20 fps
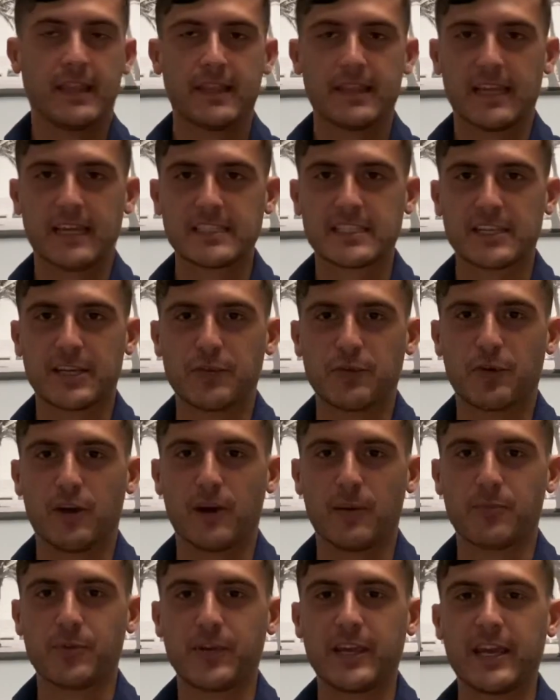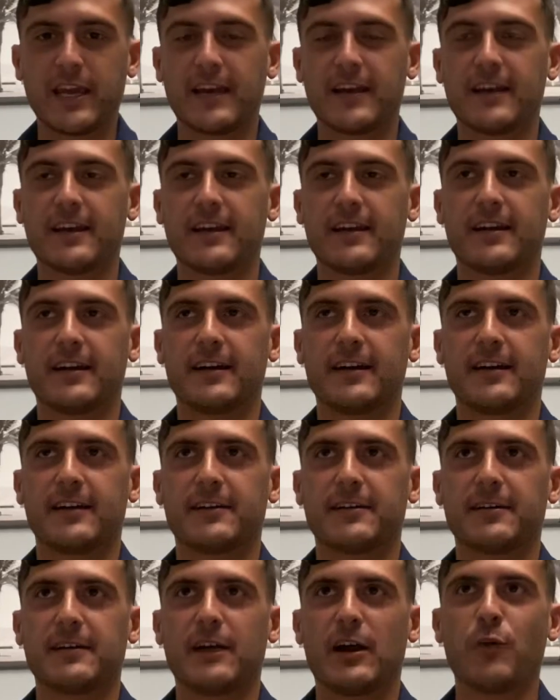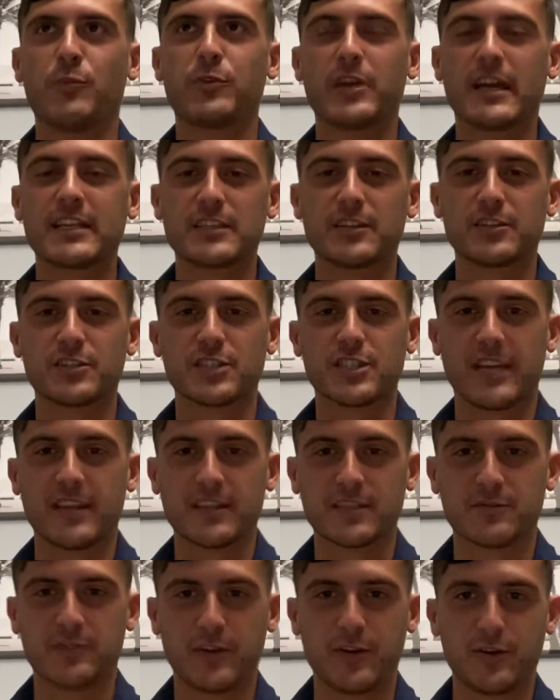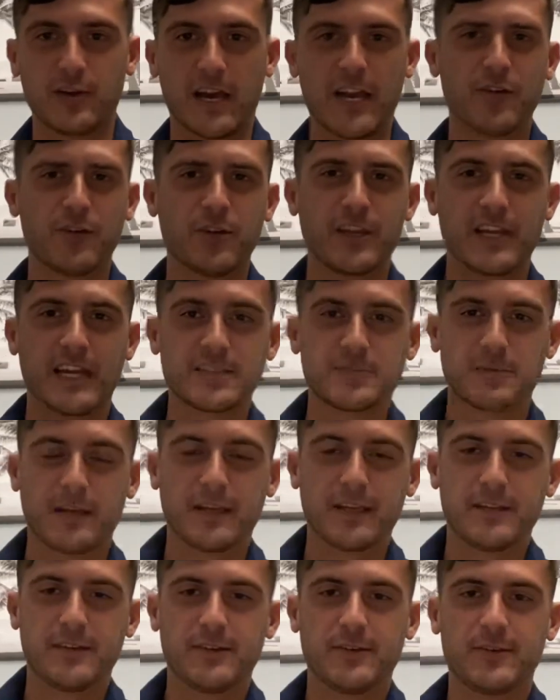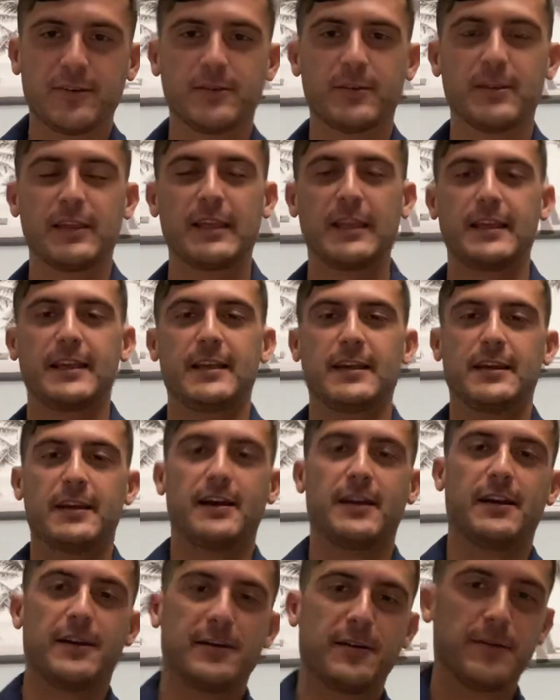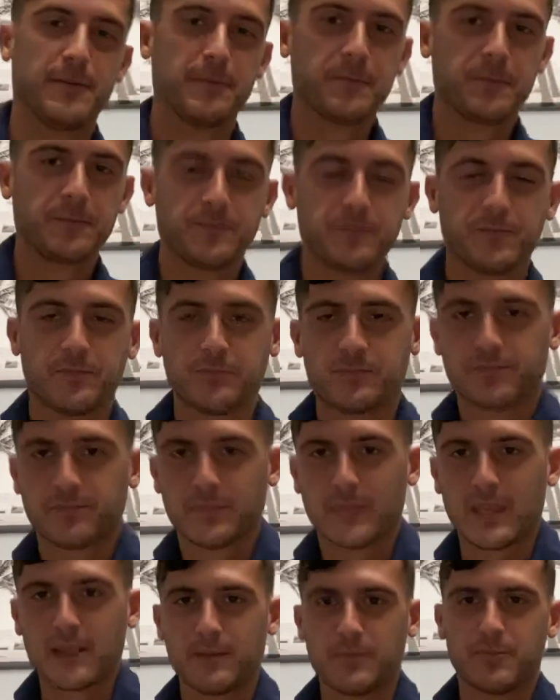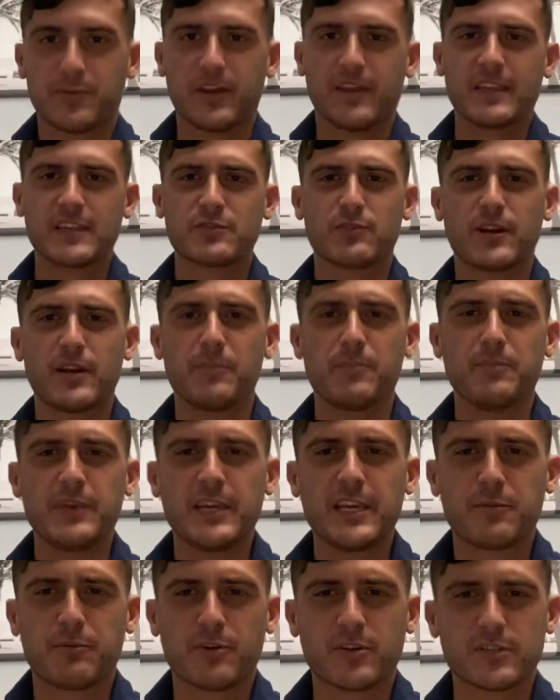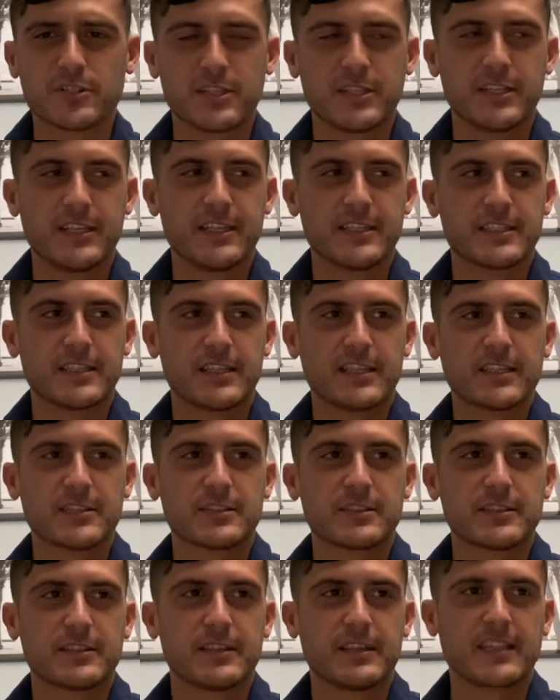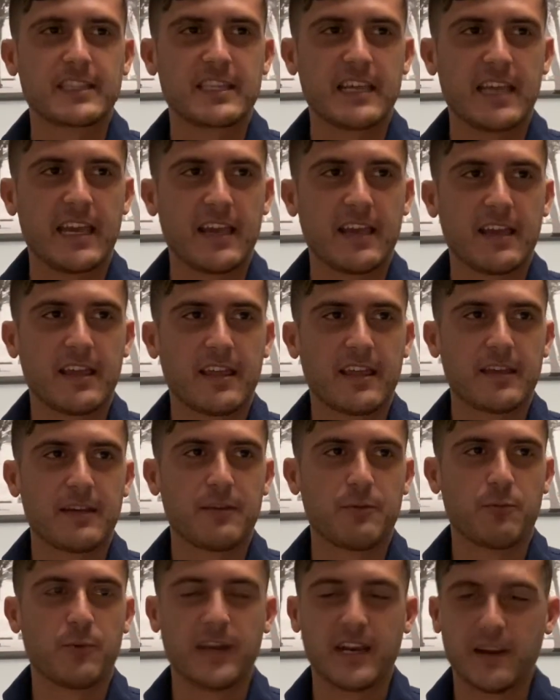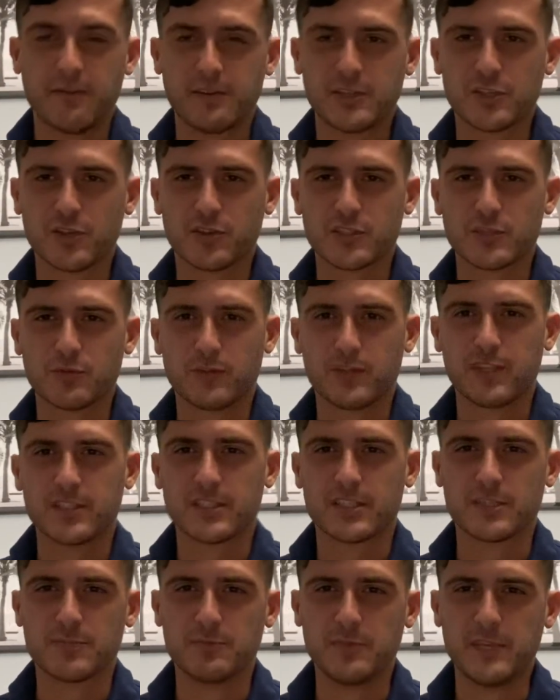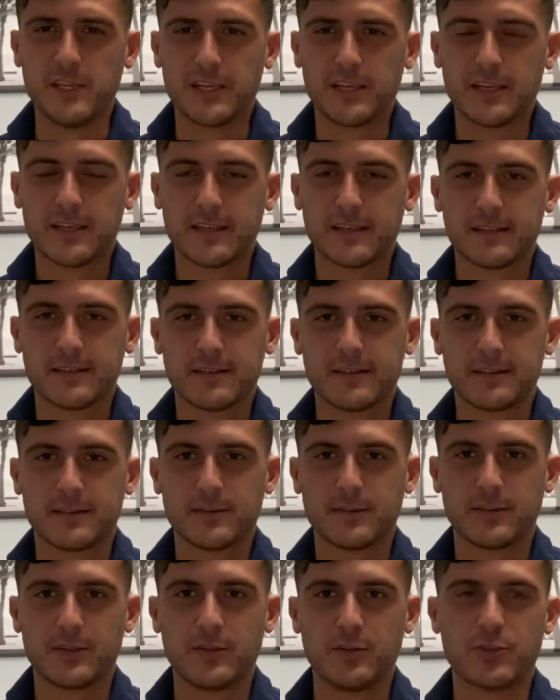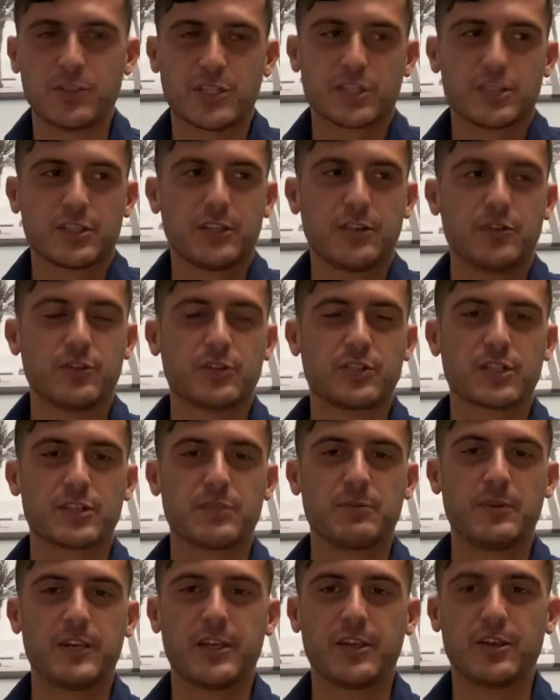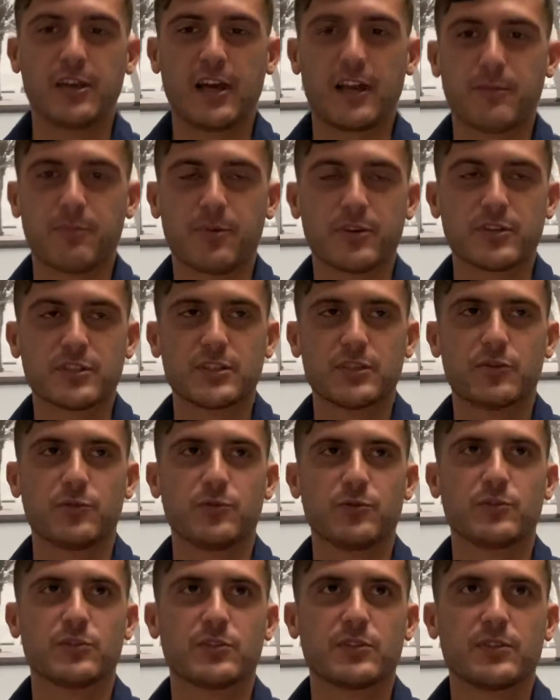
that's how you are. But yeah, I hope you guys understand this video. I know you guys probably do. But yeah, that's what a meek person is. And that's what every chosen one is meek. You're just meek. You're not a person who